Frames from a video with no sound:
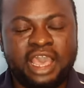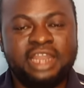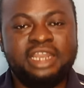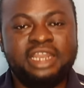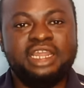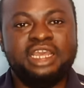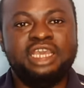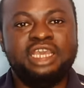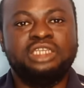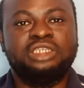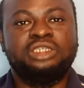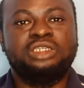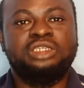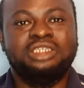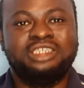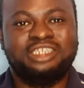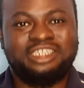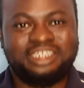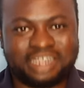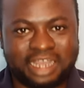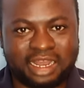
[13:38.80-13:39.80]
and it's
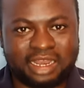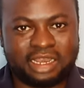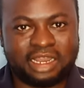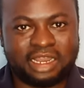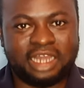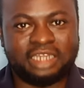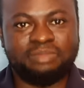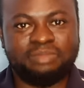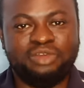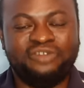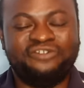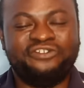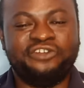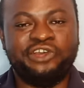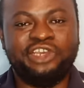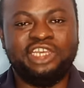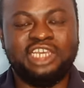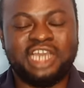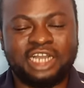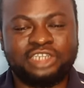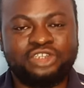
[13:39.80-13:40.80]
standard
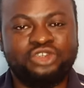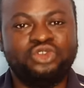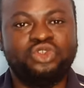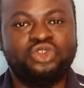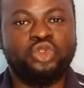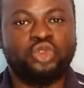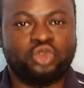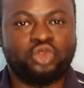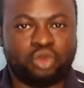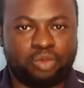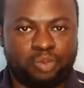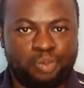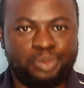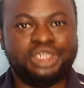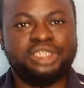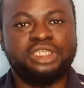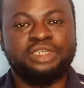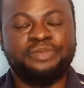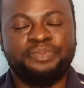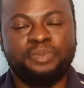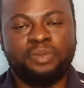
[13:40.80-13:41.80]
before he asks you to
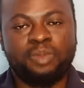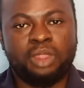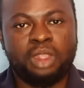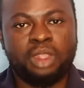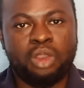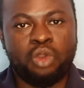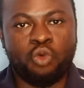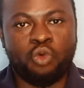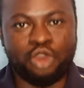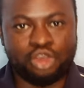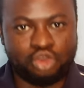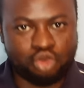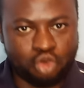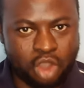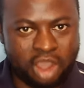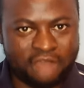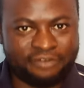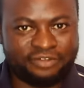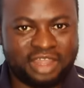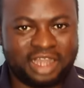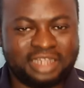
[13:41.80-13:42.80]
submit. When
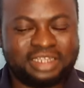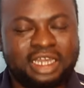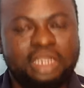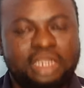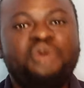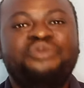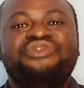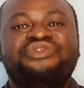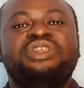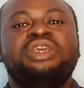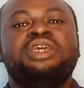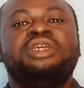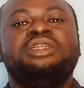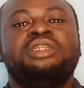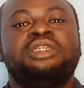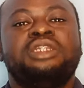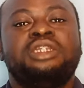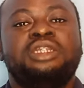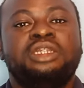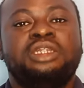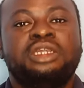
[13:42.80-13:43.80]
you have that kind of
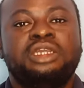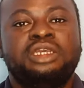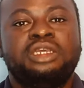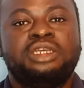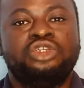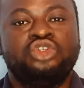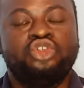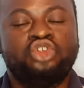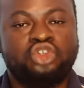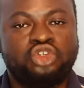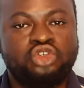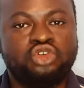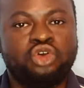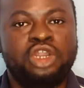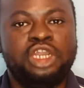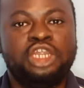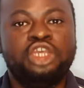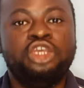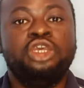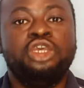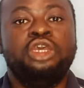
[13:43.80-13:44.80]
thing,
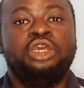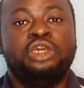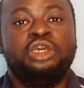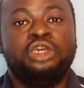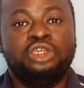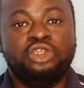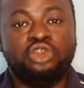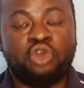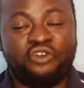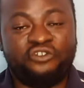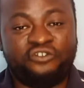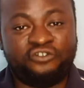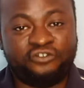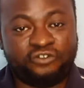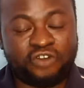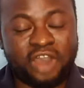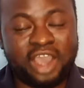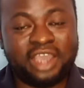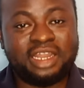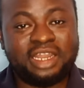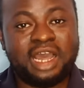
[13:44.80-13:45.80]
surely your
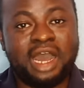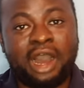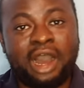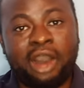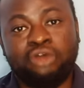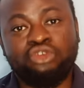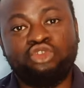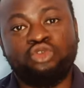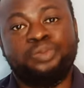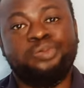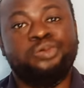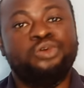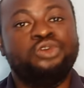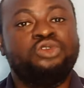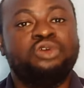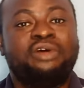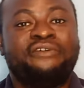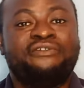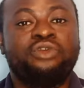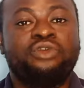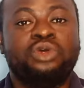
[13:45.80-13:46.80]
final
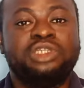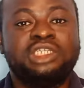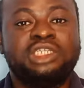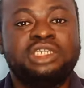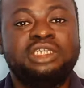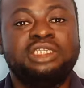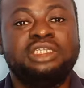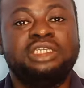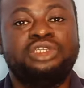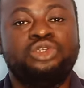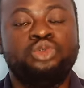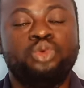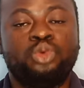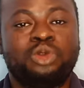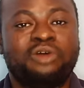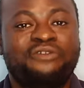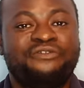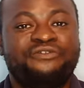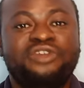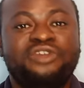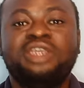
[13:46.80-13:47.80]
output of your thesis
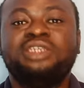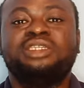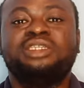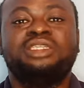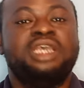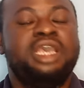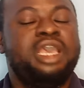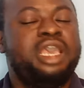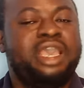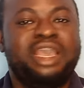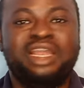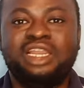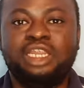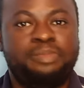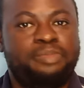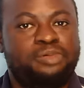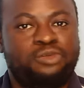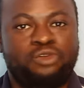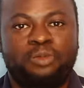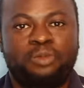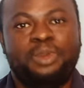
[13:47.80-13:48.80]
will not face
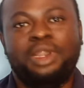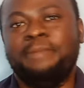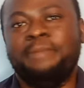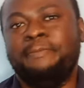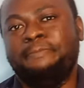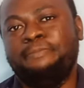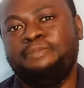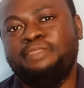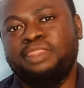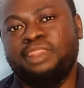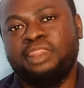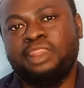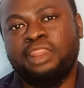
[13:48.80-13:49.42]
any problem.